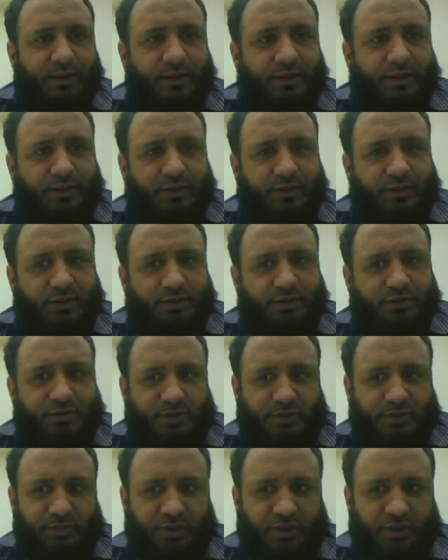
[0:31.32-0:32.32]
to
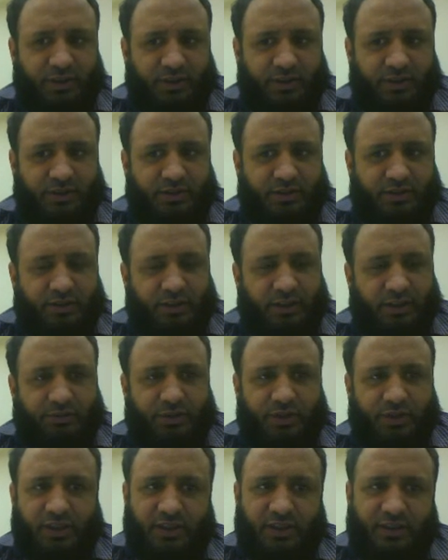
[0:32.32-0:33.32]
simulate
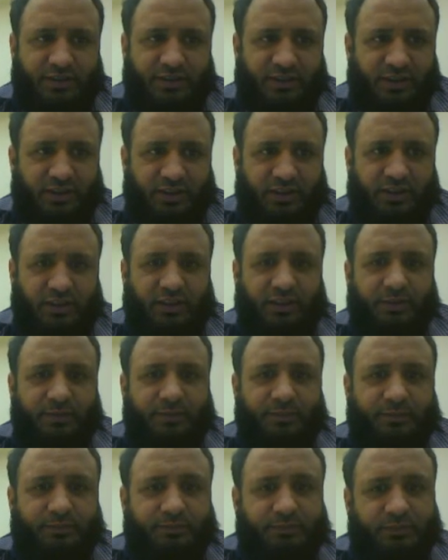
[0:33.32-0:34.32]
we cannot see the
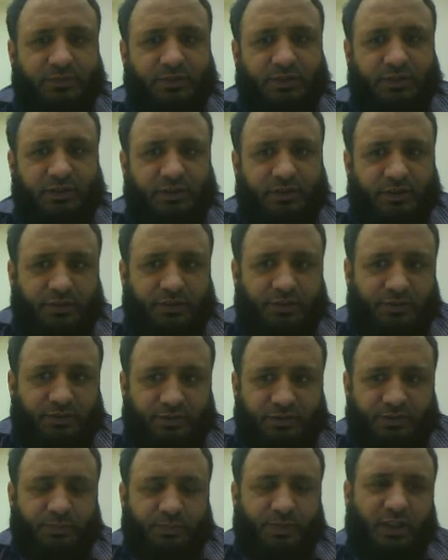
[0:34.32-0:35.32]

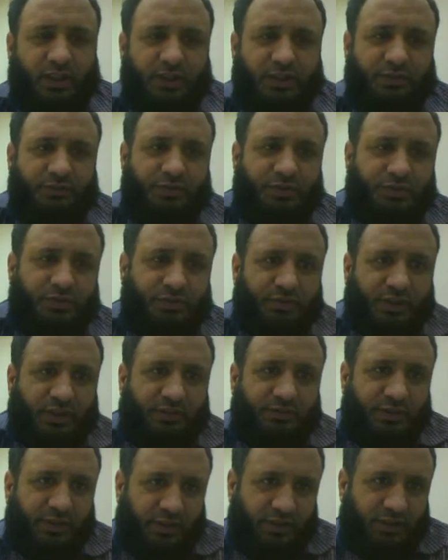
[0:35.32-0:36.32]
path of the
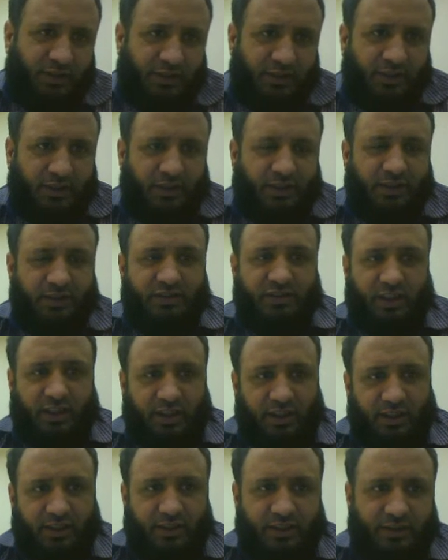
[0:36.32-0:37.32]
UAV, its
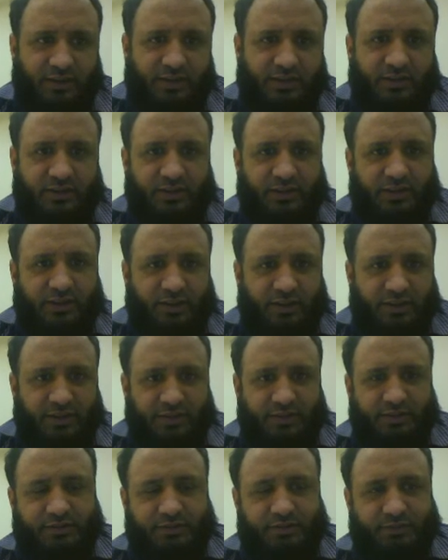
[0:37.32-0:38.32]
height,
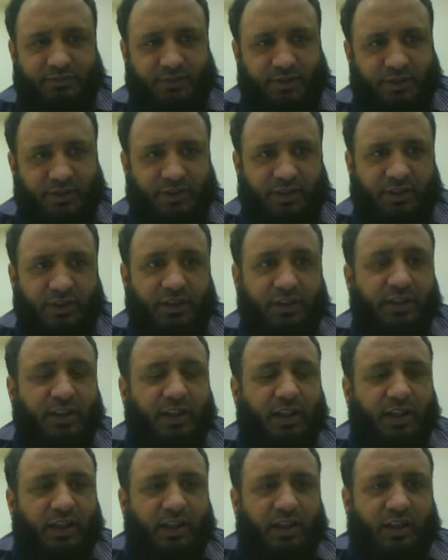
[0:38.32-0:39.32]
its working,
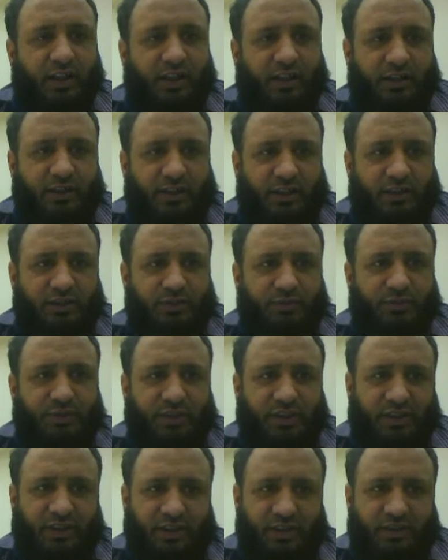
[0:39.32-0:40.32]
and also we
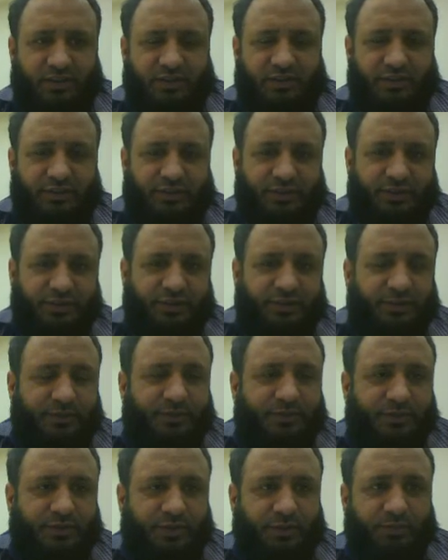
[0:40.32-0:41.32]
cannot
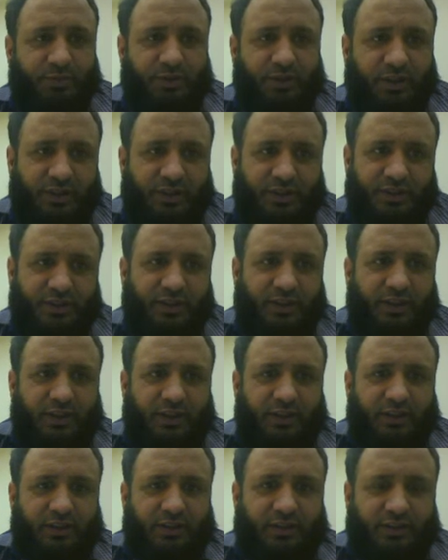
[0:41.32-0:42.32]
simulate
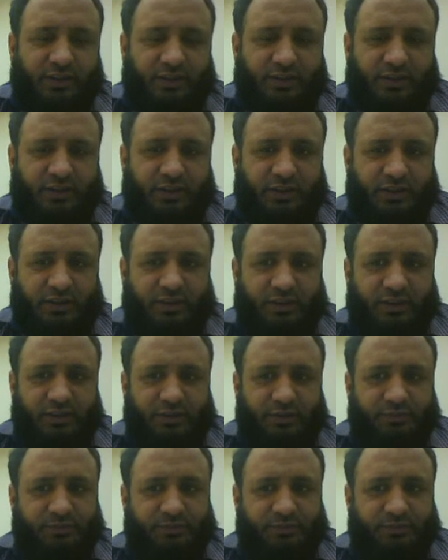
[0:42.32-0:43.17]
the